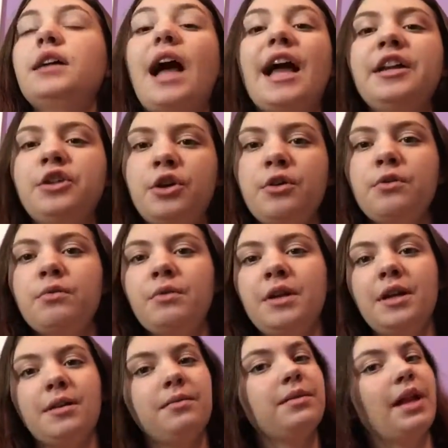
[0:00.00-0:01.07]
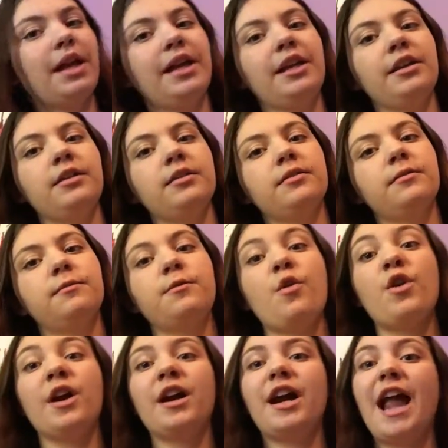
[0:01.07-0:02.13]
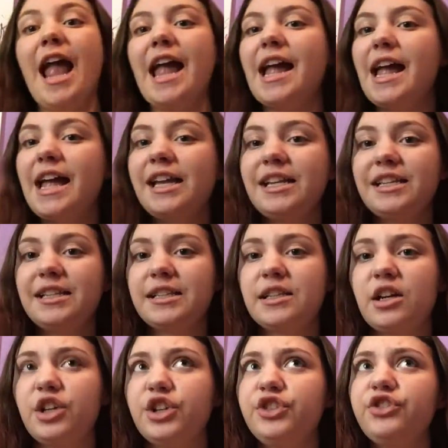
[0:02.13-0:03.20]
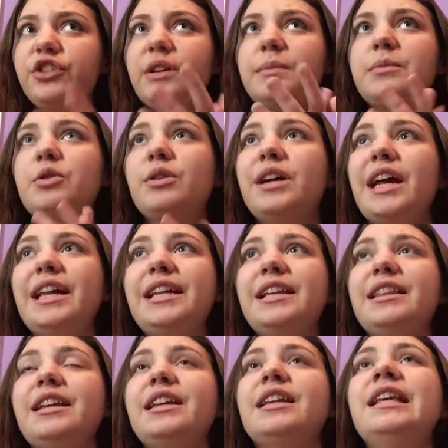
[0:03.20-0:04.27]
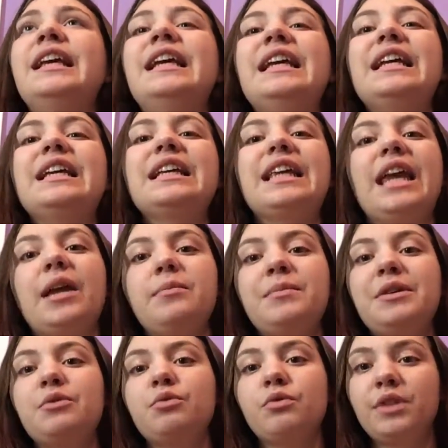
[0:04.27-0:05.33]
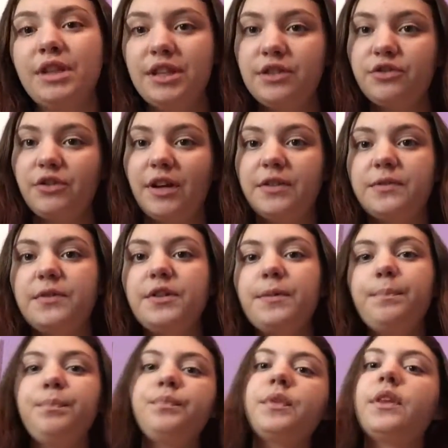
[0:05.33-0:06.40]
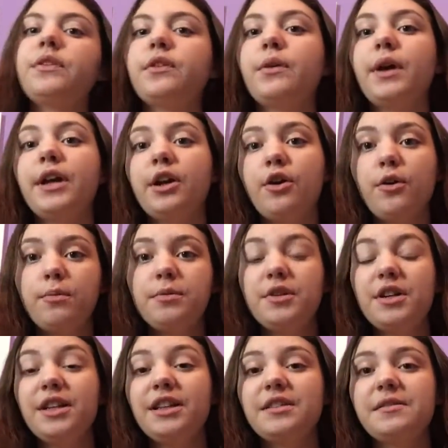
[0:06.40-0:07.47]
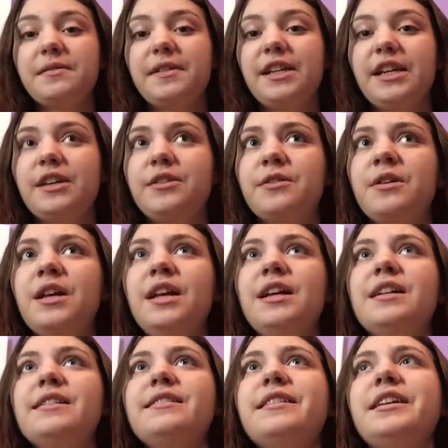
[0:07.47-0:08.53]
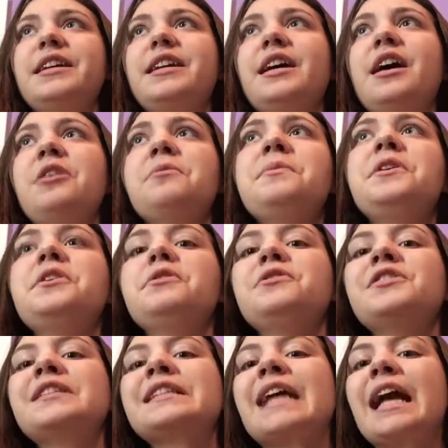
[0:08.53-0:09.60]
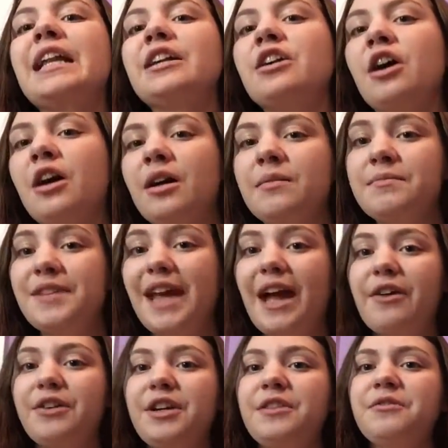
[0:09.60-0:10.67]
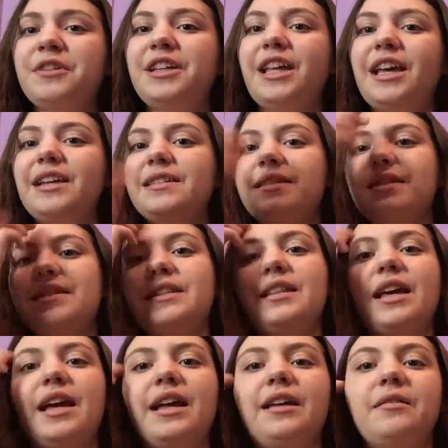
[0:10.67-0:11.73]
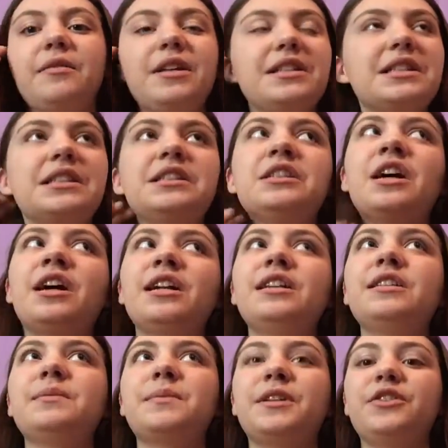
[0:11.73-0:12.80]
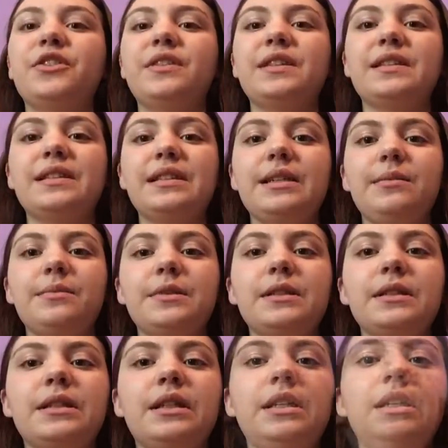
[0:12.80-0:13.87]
I know applying for any scholarship or anything can be really stressful. So I hope during this video to help you just kind of calm down and realize that it's not as much as it seems.